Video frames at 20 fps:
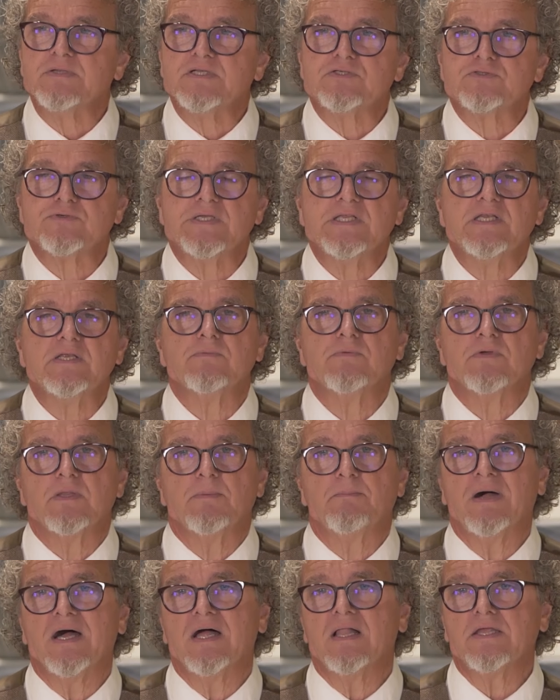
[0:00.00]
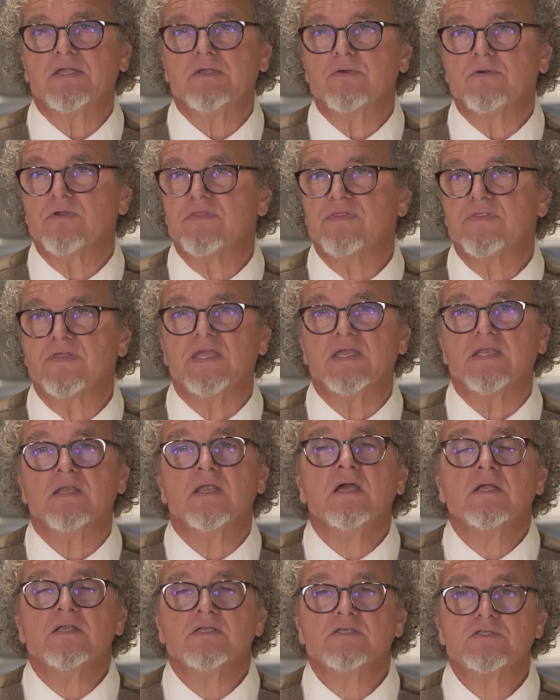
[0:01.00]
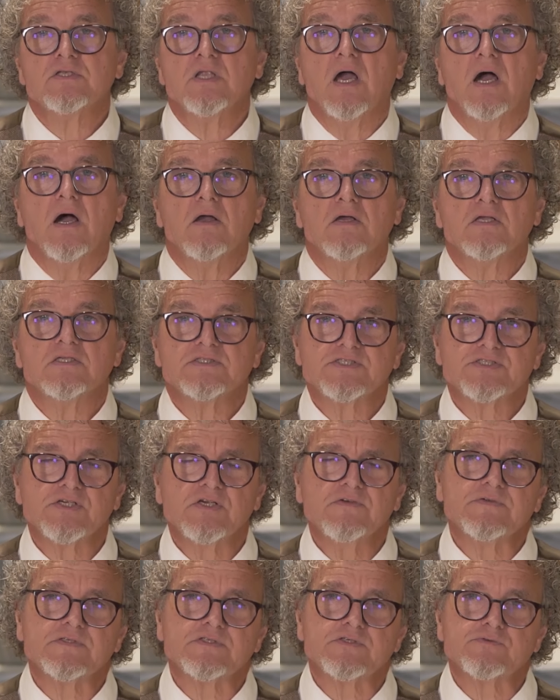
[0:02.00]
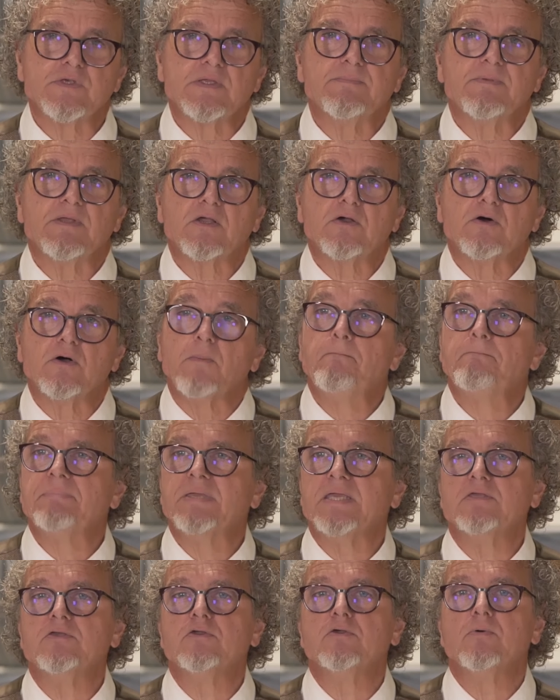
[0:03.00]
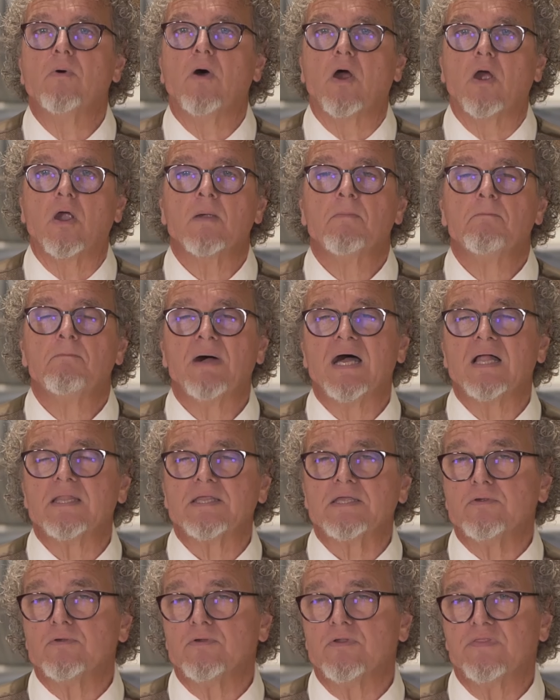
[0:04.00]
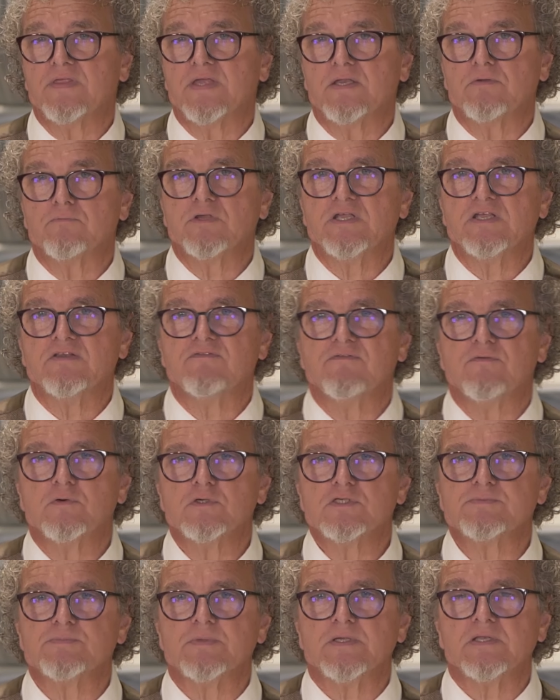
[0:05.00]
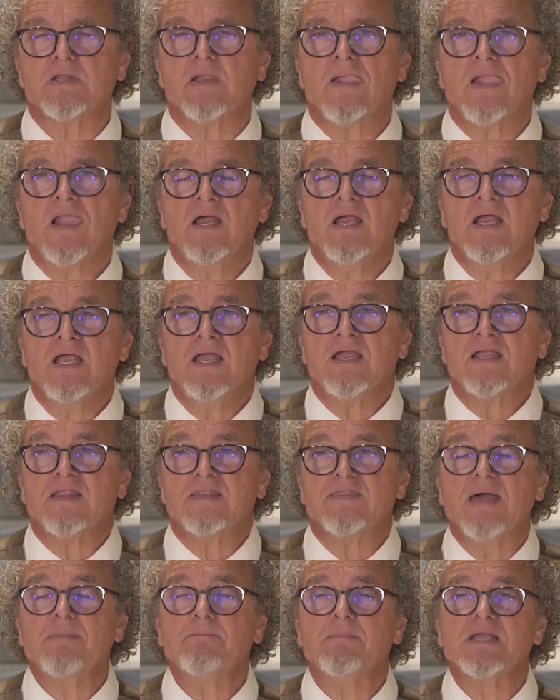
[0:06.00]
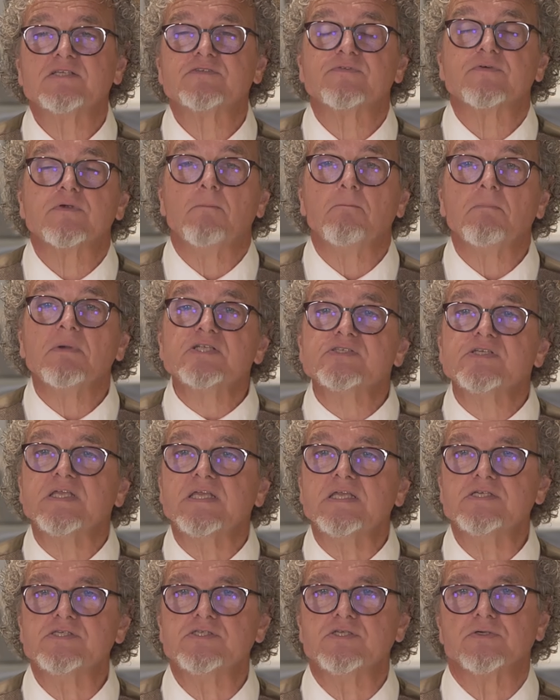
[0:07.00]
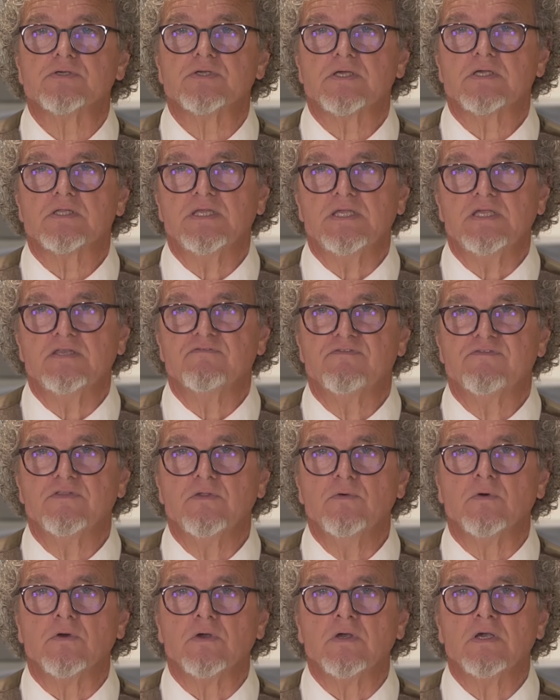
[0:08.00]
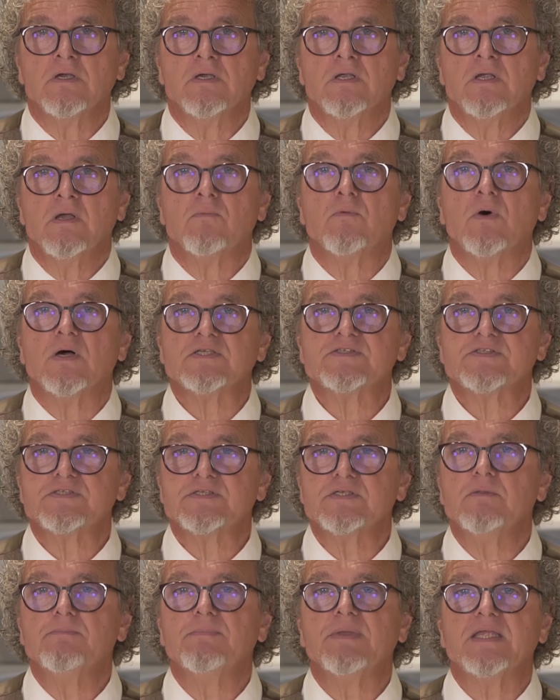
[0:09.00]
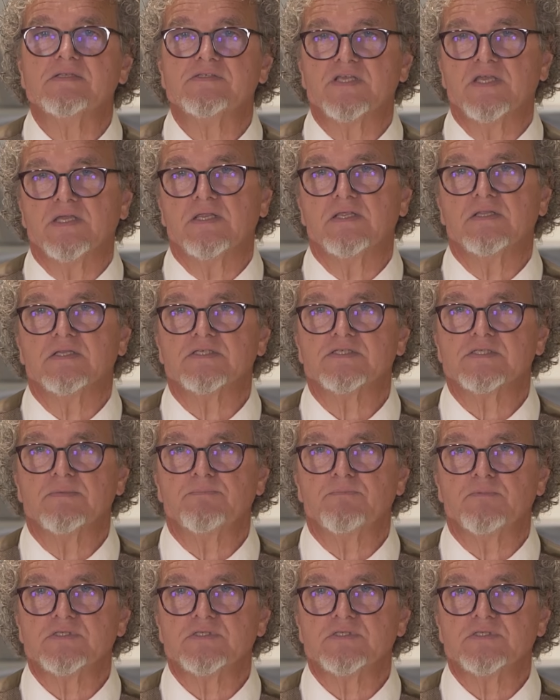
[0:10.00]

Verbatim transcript: been treated with a polyurethane surface treatment called P U R, polyurethane reinforcement. That makes for a much easier to clean floor while still maintaining the slip